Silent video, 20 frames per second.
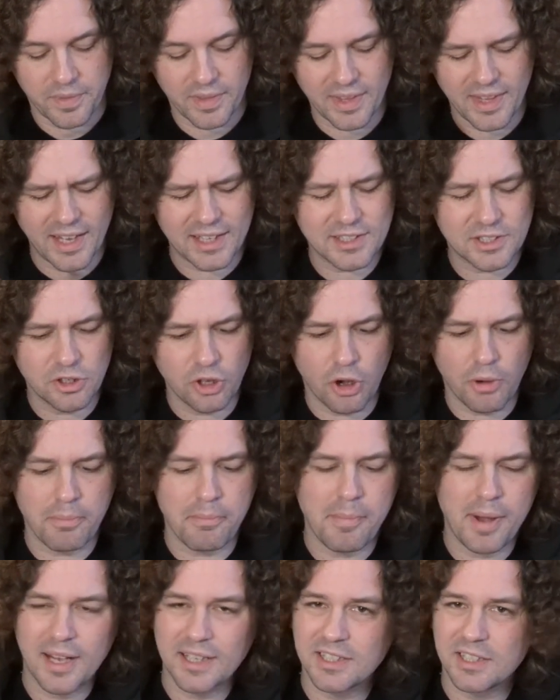That's not
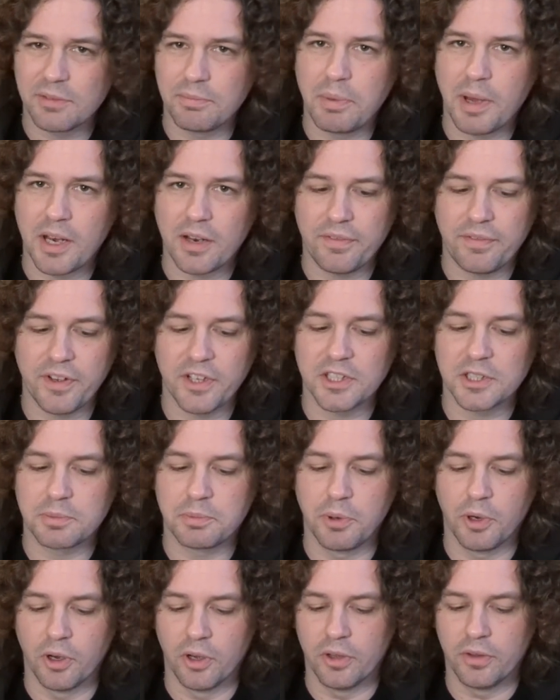massive benefits,
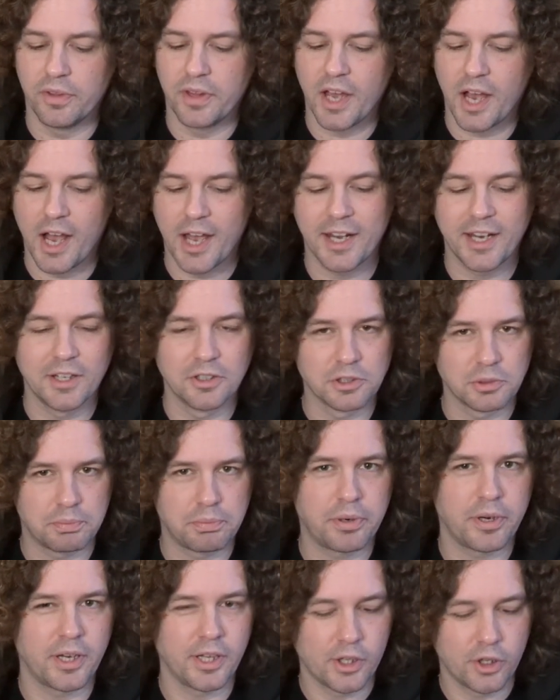but the Iron Hills are
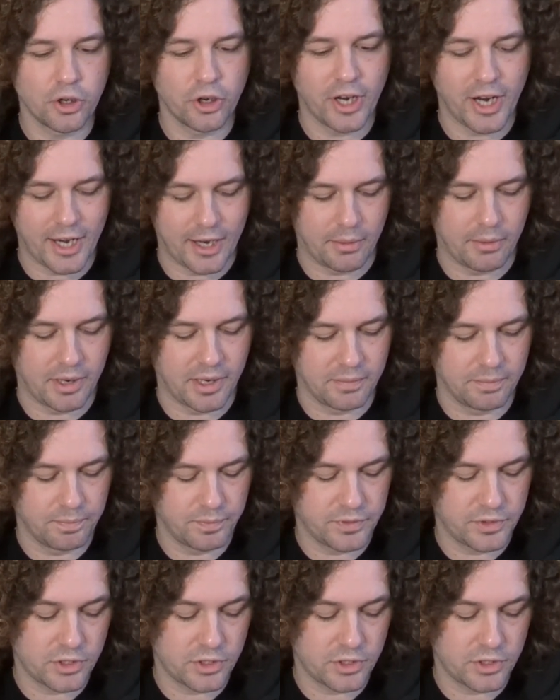pretty good anyway.